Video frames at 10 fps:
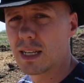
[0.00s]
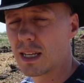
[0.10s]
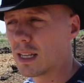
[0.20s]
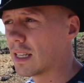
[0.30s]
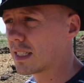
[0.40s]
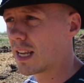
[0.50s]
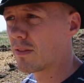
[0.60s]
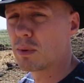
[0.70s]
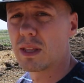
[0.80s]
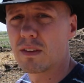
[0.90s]
it doesn't have
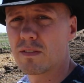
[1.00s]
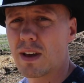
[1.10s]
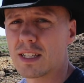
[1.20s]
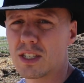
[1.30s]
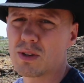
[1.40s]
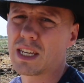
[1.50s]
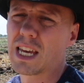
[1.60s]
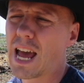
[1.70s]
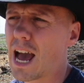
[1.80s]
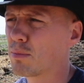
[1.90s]
to be anything fancy, you can
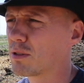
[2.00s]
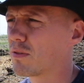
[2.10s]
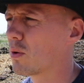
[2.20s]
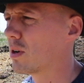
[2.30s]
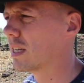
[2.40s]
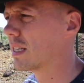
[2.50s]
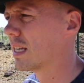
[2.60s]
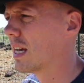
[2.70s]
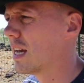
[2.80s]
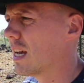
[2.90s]
get apps for it.
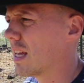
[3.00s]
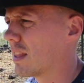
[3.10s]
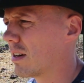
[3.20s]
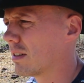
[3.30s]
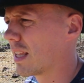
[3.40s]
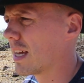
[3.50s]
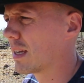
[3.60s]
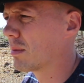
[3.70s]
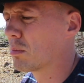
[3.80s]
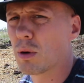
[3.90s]
There's like
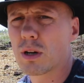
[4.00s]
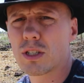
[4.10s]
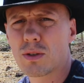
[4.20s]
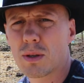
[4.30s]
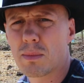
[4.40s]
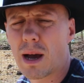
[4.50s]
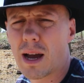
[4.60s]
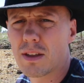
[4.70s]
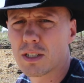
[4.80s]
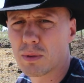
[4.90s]
books you can buy,
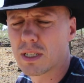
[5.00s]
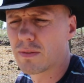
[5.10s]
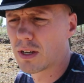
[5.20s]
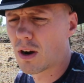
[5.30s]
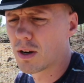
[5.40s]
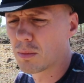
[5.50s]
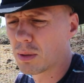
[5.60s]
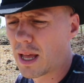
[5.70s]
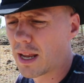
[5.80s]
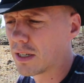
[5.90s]
there's specific garden
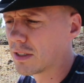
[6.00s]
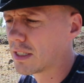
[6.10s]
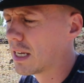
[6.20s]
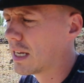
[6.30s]
planners.